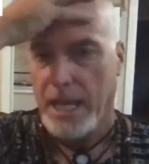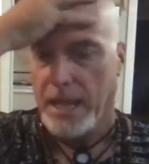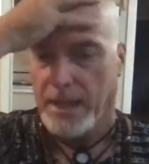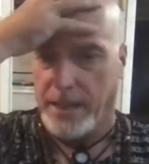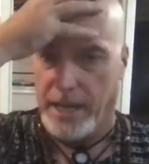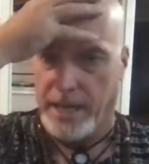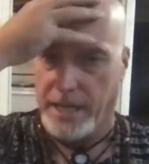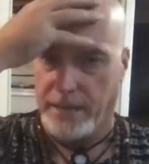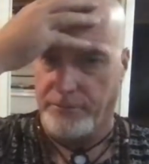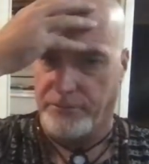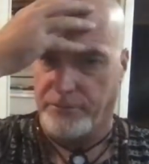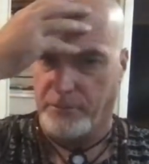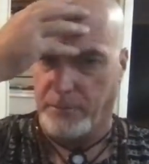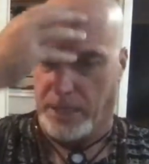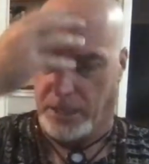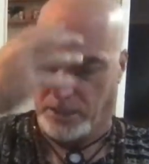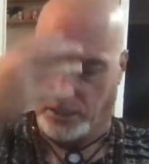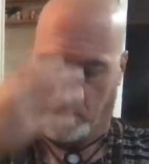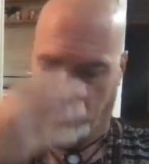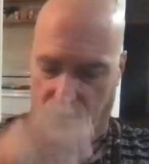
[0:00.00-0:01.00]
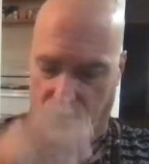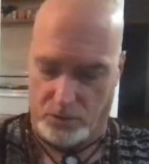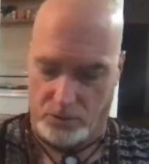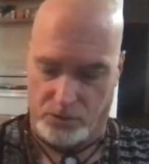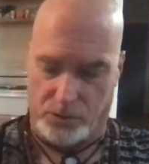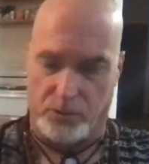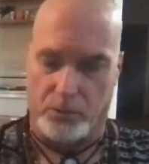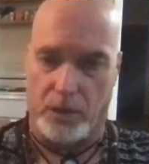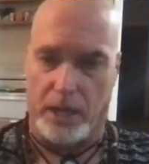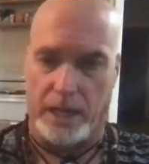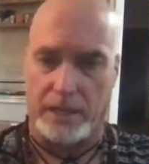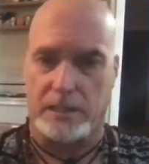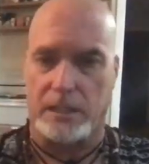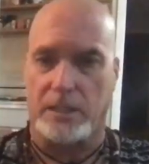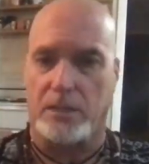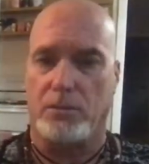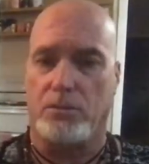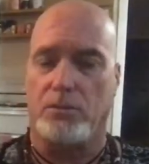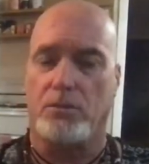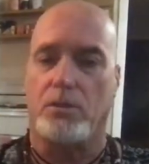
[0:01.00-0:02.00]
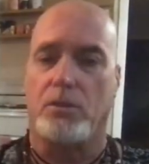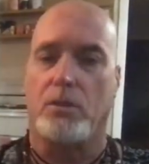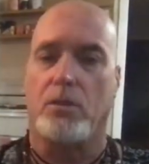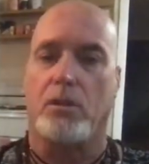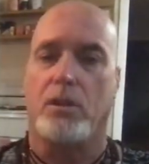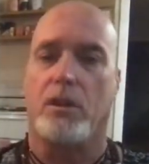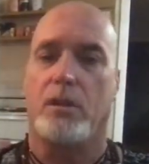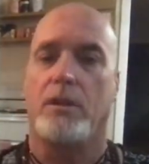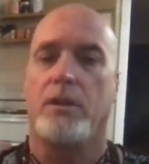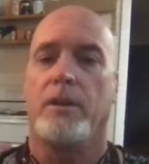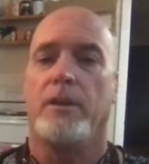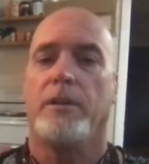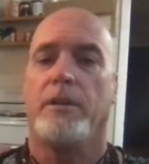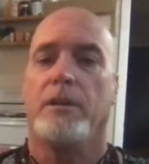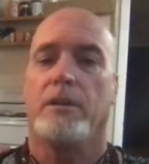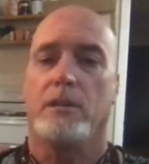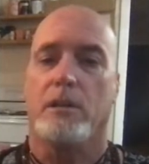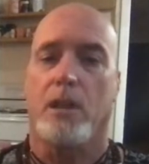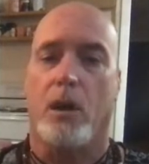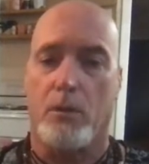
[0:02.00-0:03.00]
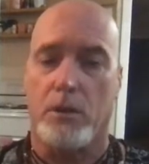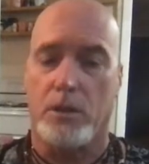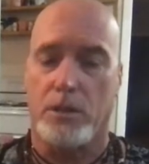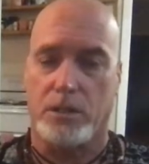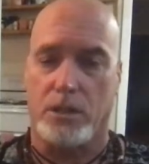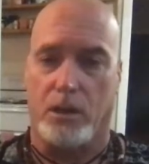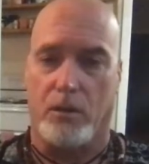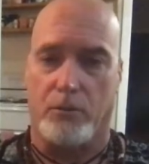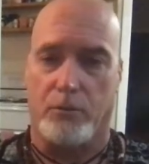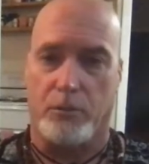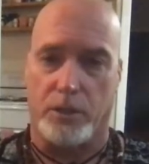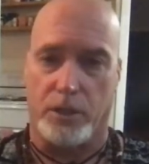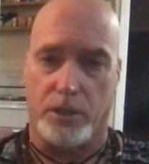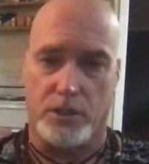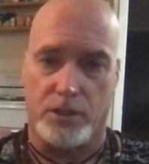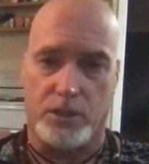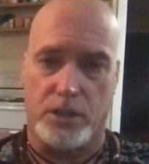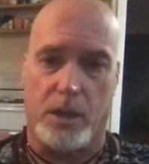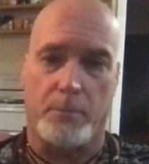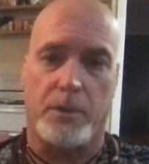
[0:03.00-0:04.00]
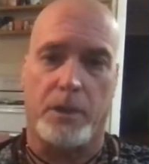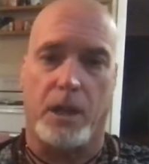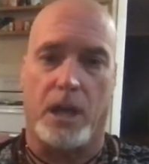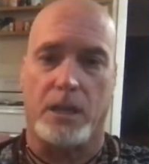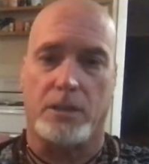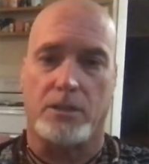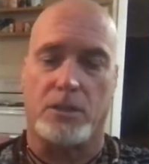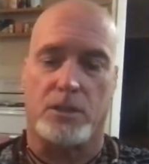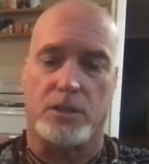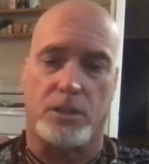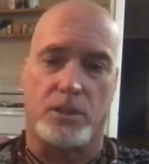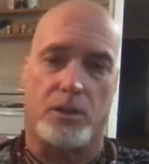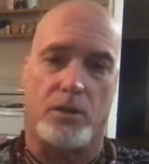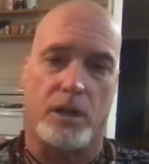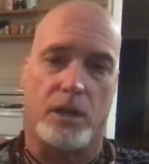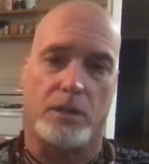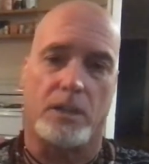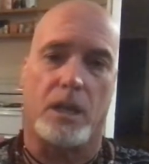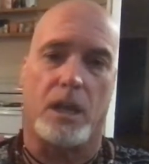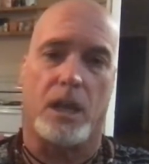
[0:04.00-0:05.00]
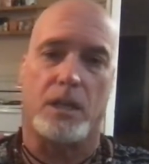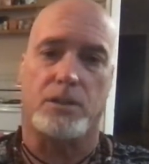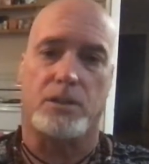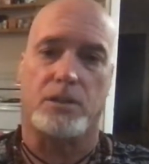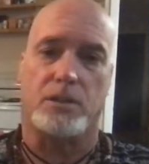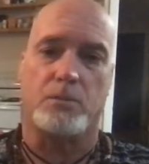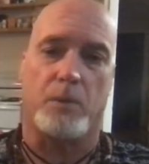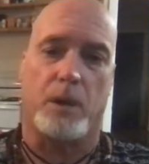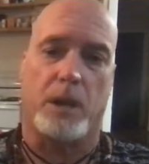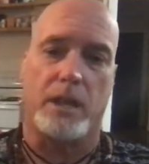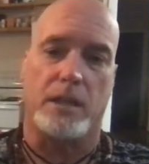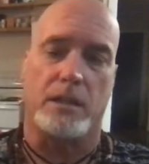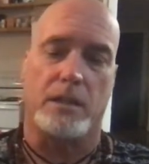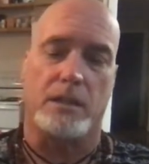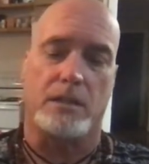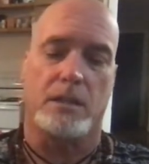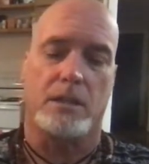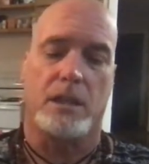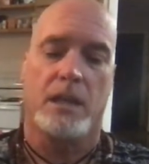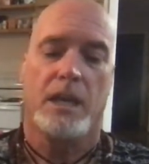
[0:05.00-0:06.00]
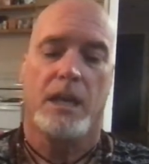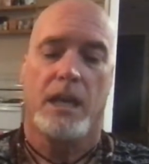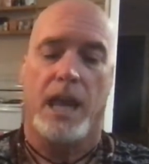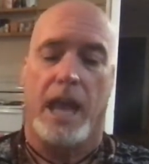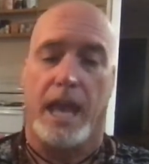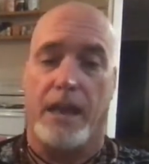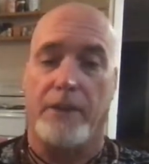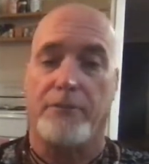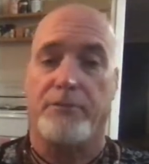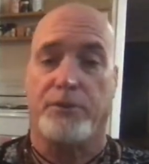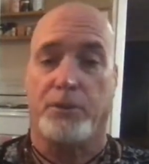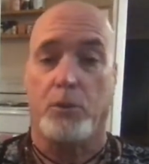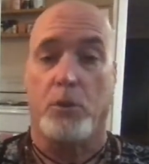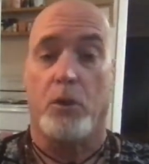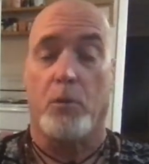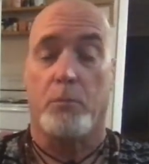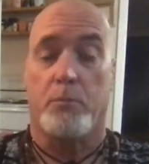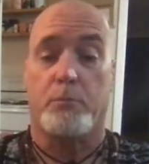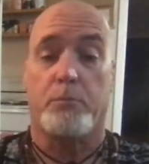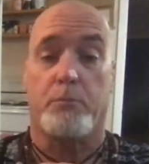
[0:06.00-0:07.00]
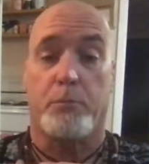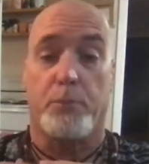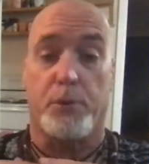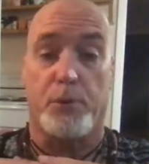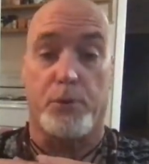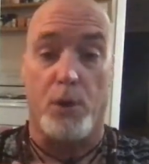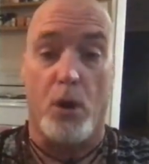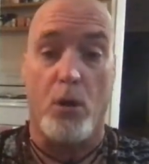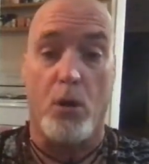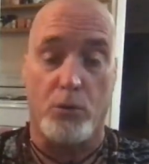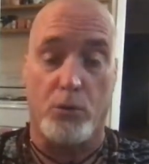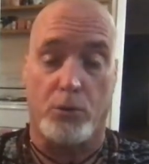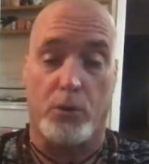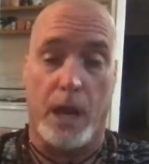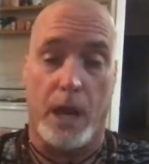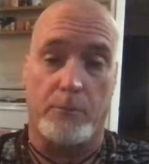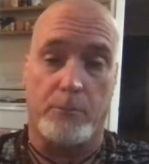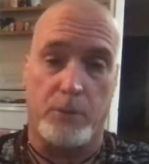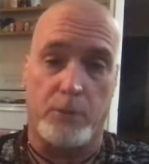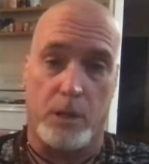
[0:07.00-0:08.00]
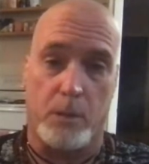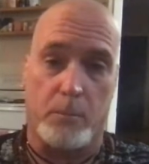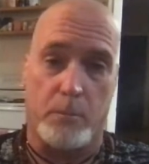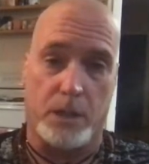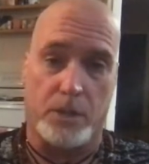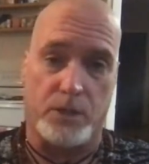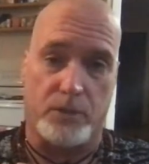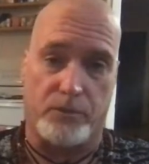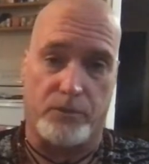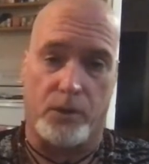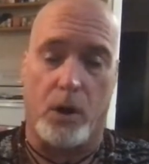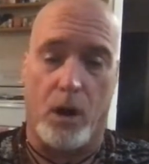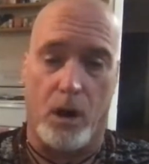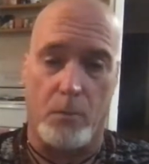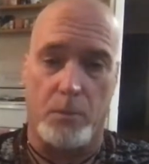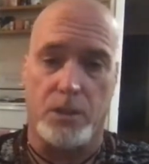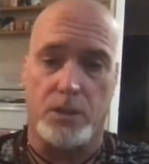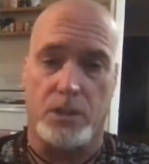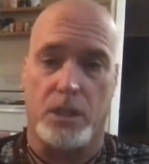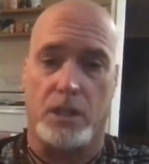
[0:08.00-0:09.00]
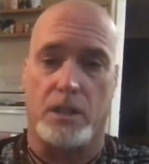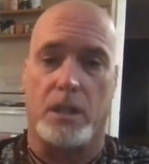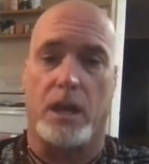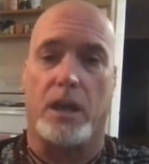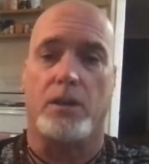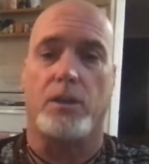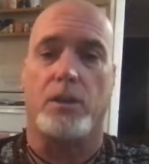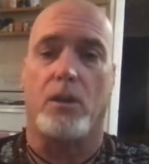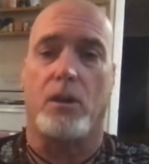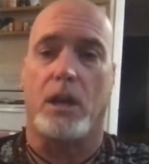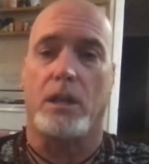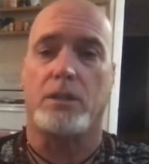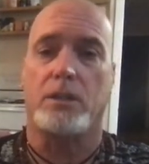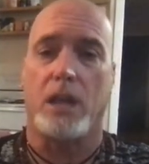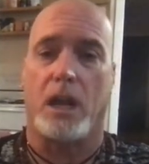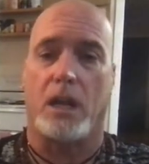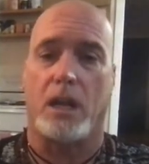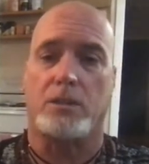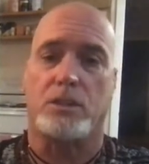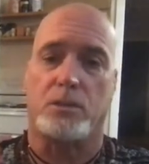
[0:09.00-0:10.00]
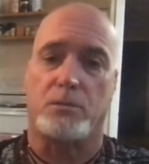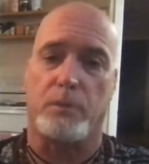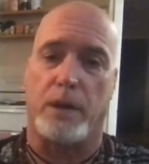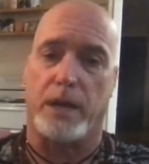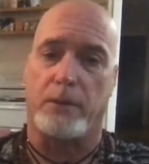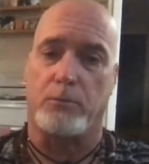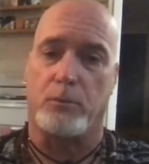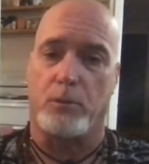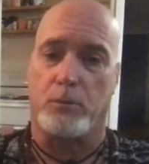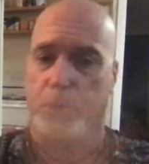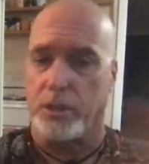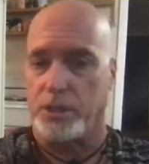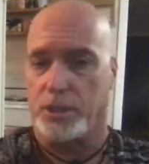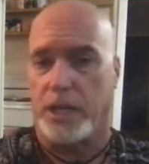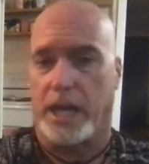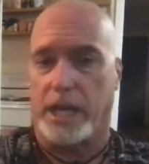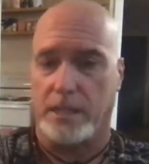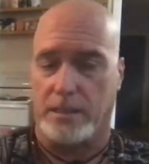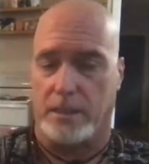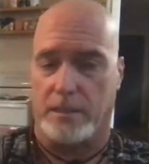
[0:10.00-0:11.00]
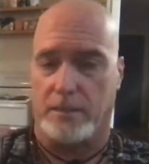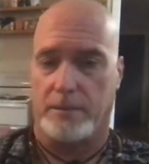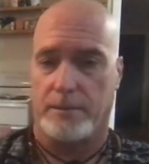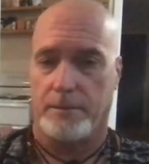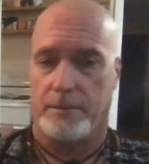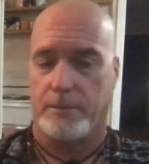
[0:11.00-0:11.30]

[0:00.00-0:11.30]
That information goes directly to your lower self, where your subconscious and your unconscious mind is. If you're programmed with a bunch of garbage in there, your unconscious mind will reject it.